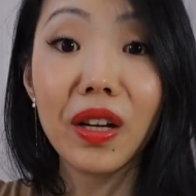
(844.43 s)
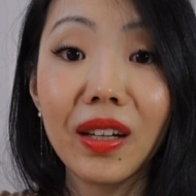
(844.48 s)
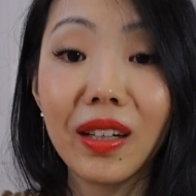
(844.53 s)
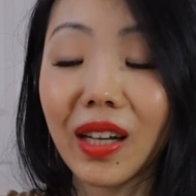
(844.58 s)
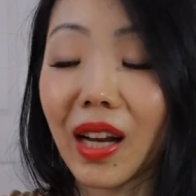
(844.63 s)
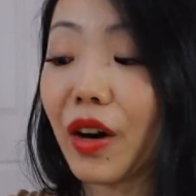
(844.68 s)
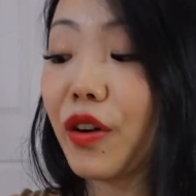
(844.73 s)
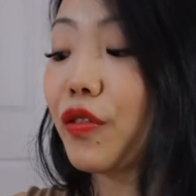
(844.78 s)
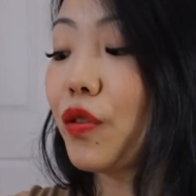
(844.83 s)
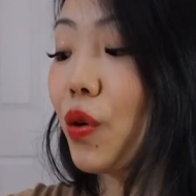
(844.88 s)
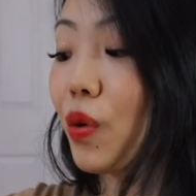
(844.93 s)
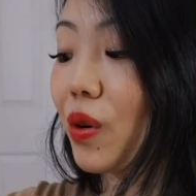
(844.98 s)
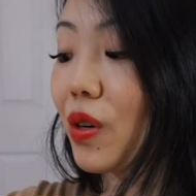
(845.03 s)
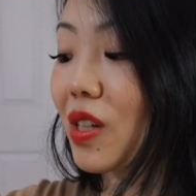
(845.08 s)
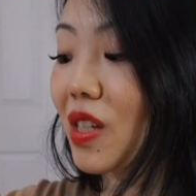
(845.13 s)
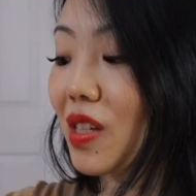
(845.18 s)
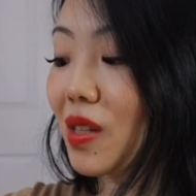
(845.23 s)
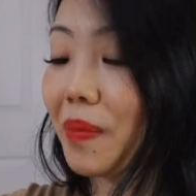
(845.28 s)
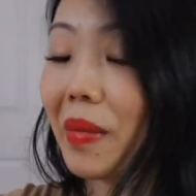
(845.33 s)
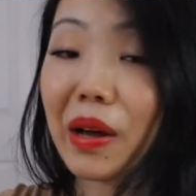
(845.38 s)
Now, of
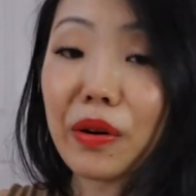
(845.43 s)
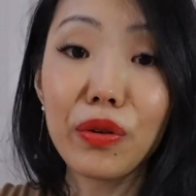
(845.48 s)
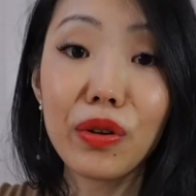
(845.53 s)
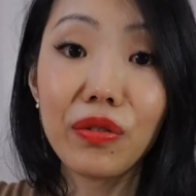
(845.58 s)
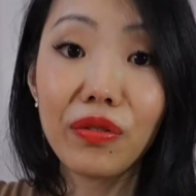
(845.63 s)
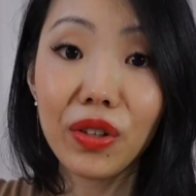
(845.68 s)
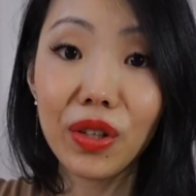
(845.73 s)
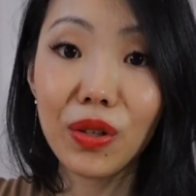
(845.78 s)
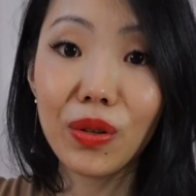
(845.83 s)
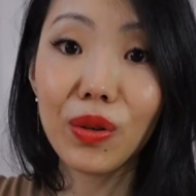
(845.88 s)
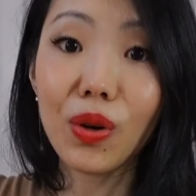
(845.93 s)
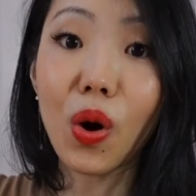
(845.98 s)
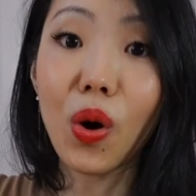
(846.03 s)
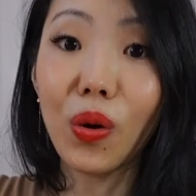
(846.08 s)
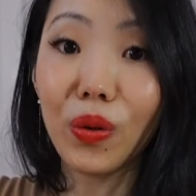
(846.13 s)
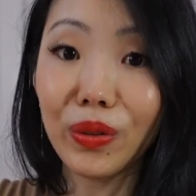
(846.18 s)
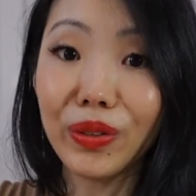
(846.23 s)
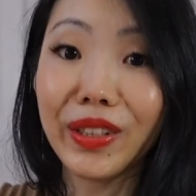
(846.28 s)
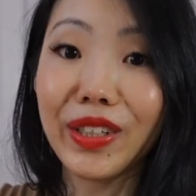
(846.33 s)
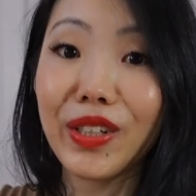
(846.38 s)
course, my review
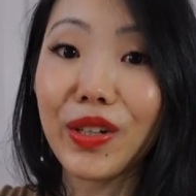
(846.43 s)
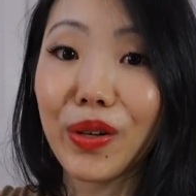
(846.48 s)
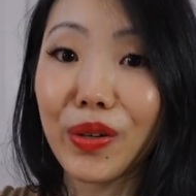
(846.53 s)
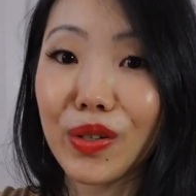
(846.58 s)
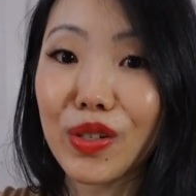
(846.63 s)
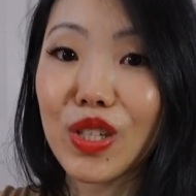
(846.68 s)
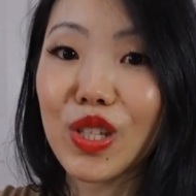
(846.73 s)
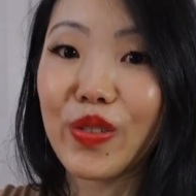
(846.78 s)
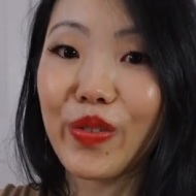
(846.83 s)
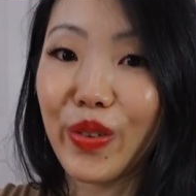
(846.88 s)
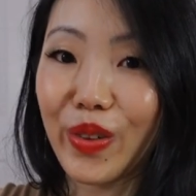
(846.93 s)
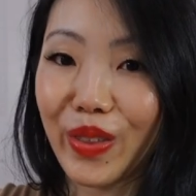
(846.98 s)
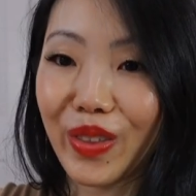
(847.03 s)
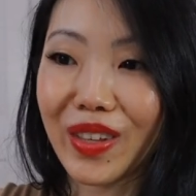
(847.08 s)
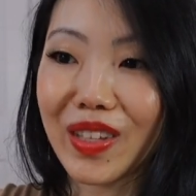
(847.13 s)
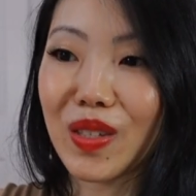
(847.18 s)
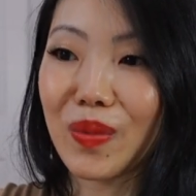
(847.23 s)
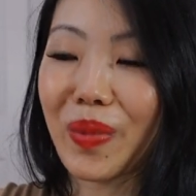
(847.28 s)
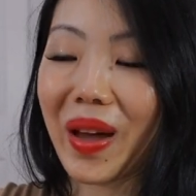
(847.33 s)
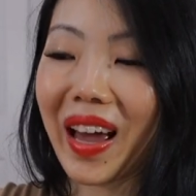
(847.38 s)
only goes for
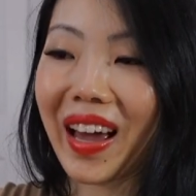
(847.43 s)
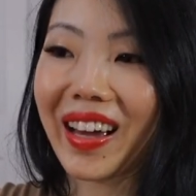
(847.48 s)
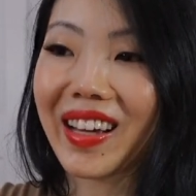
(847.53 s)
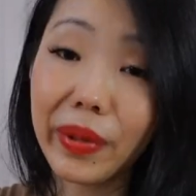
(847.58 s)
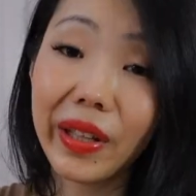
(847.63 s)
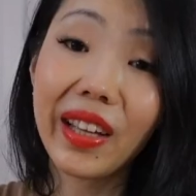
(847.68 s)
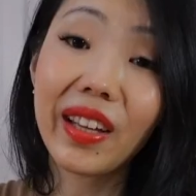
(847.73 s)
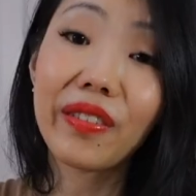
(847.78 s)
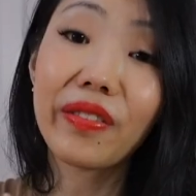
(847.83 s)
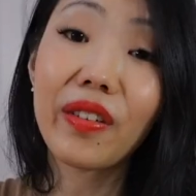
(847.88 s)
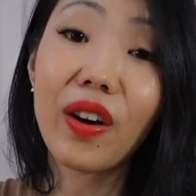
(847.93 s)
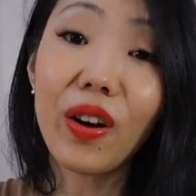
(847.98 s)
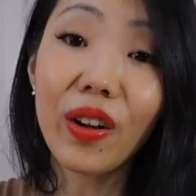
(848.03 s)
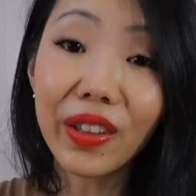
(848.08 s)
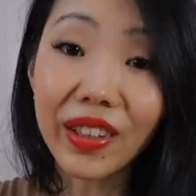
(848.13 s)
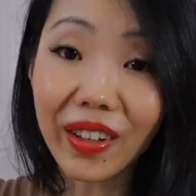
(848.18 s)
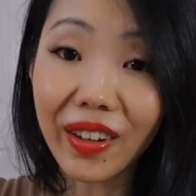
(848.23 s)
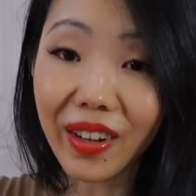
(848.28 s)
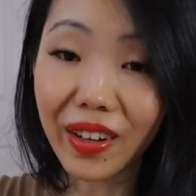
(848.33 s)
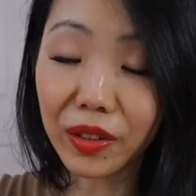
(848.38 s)
this bag, but if all
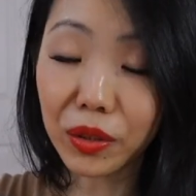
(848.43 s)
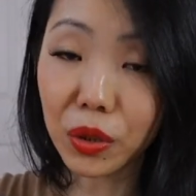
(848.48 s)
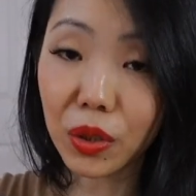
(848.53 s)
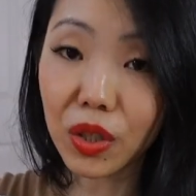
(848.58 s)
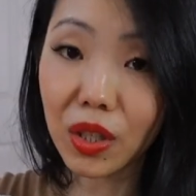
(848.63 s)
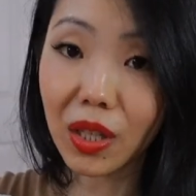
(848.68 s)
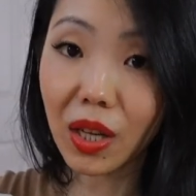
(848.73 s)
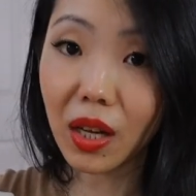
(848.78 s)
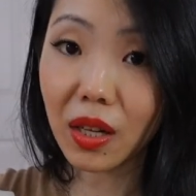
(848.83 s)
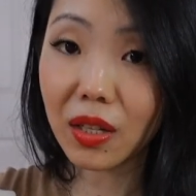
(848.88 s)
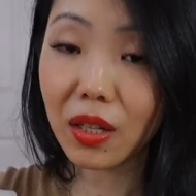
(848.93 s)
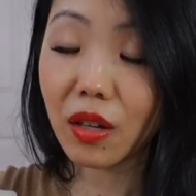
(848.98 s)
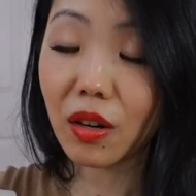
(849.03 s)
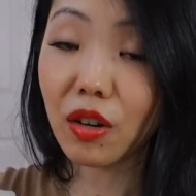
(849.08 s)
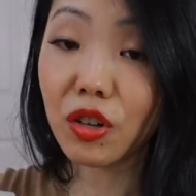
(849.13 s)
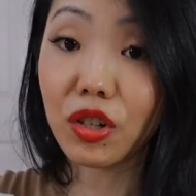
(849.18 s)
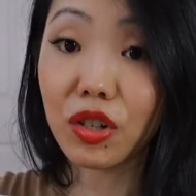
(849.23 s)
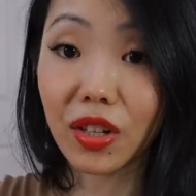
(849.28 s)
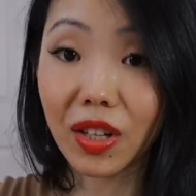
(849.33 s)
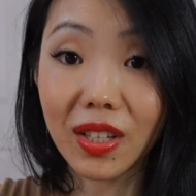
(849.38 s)
their other styles
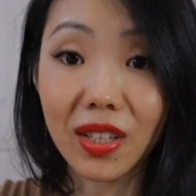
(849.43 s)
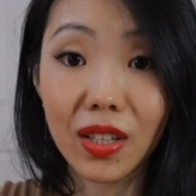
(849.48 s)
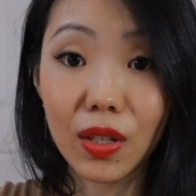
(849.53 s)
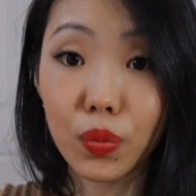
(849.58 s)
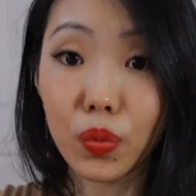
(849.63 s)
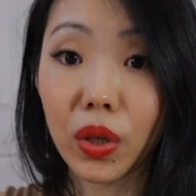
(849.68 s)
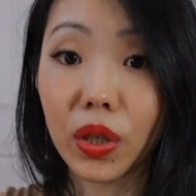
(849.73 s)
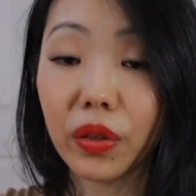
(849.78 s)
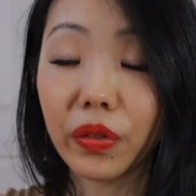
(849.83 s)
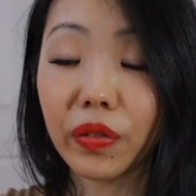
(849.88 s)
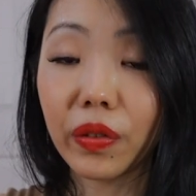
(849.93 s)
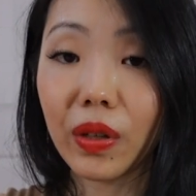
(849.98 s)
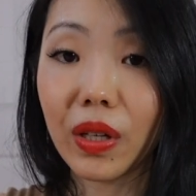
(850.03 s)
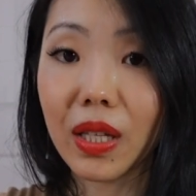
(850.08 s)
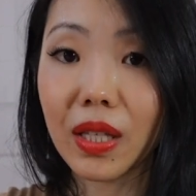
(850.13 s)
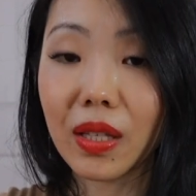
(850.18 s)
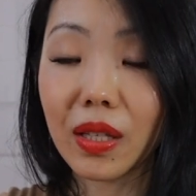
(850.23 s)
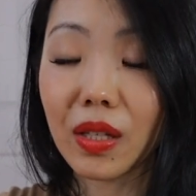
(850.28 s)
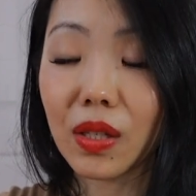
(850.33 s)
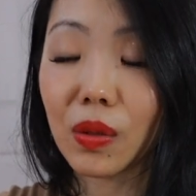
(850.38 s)
are just as wonderful
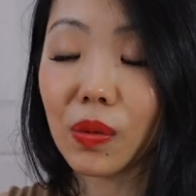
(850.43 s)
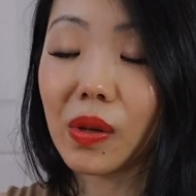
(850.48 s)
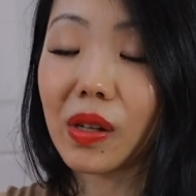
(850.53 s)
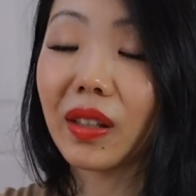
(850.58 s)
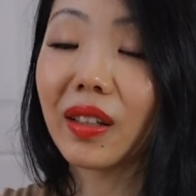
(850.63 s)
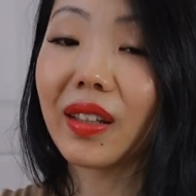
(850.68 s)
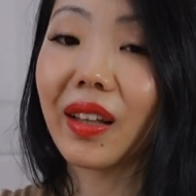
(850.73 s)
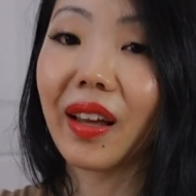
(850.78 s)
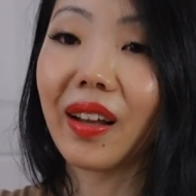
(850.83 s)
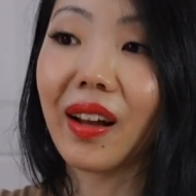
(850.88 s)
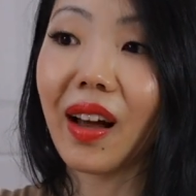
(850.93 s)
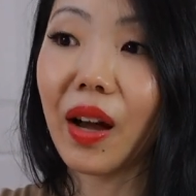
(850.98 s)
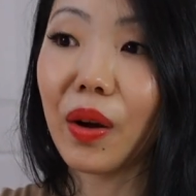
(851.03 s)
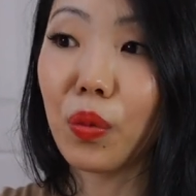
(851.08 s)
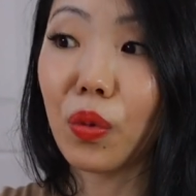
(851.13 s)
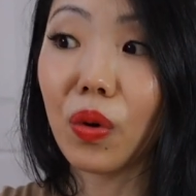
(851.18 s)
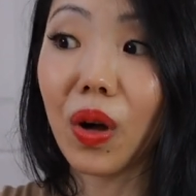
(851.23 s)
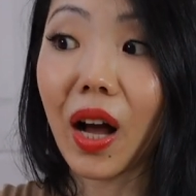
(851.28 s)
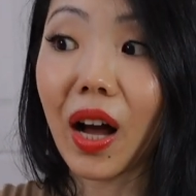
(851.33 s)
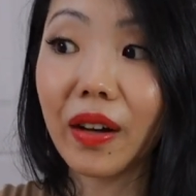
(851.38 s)
as this one, then I
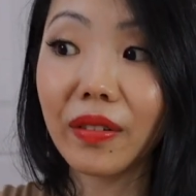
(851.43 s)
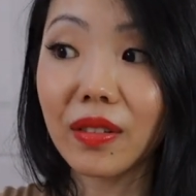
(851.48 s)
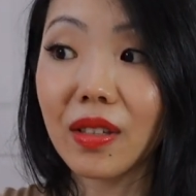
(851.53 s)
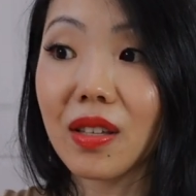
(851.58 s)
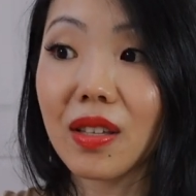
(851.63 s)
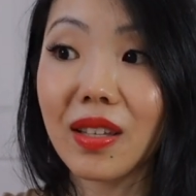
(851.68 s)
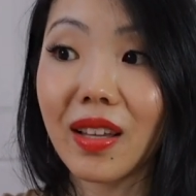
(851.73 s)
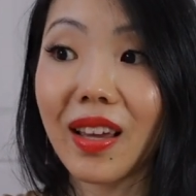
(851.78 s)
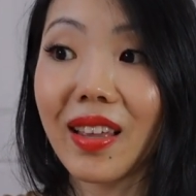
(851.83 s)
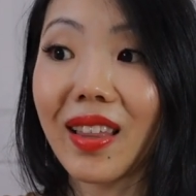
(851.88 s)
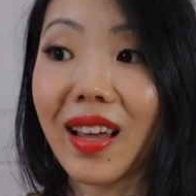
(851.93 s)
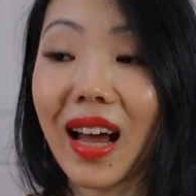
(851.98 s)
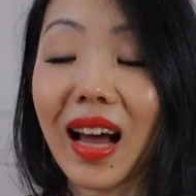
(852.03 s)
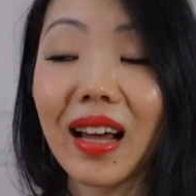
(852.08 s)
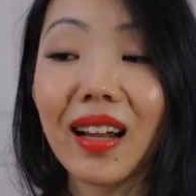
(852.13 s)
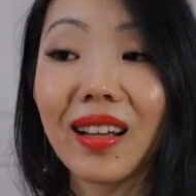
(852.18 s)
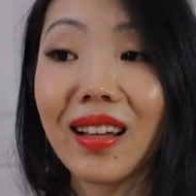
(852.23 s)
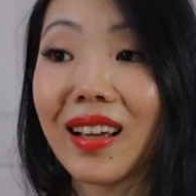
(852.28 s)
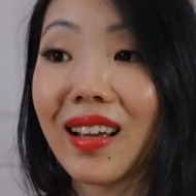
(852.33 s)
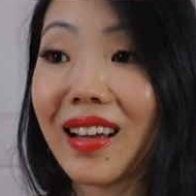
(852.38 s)
will have to say
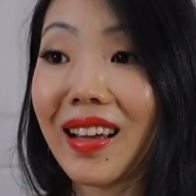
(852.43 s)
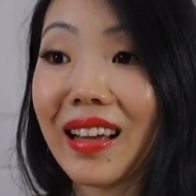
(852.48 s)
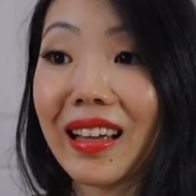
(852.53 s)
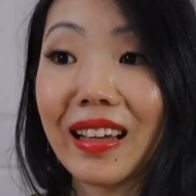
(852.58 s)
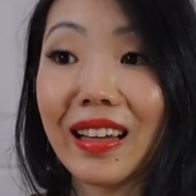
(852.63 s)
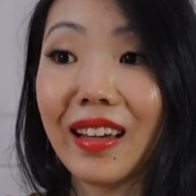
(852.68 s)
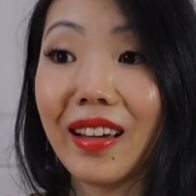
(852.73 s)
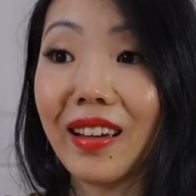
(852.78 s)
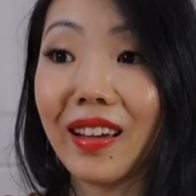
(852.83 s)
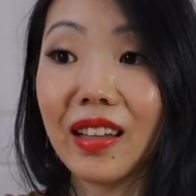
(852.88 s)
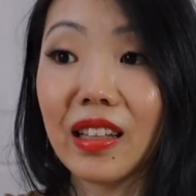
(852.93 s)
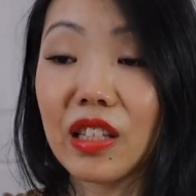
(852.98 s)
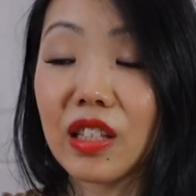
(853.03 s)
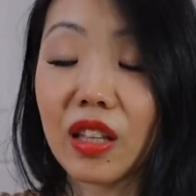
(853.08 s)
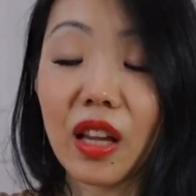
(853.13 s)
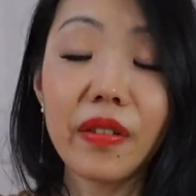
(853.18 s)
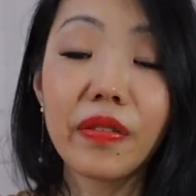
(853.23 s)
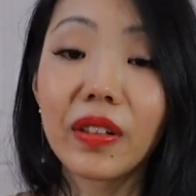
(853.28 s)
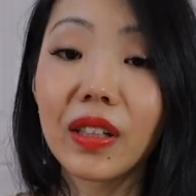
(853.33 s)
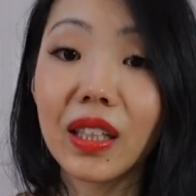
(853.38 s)
that it's
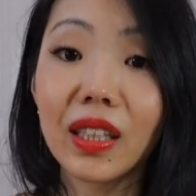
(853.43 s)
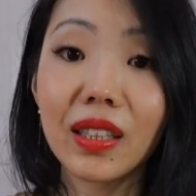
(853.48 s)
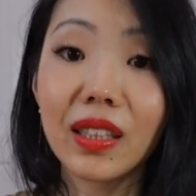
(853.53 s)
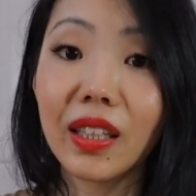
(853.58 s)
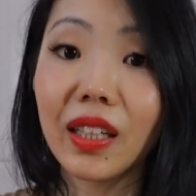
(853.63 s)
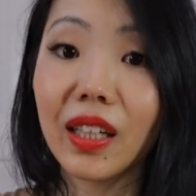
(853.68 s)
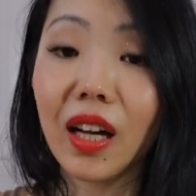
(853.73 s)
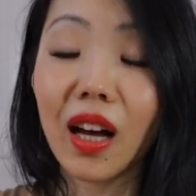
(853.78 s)
definitely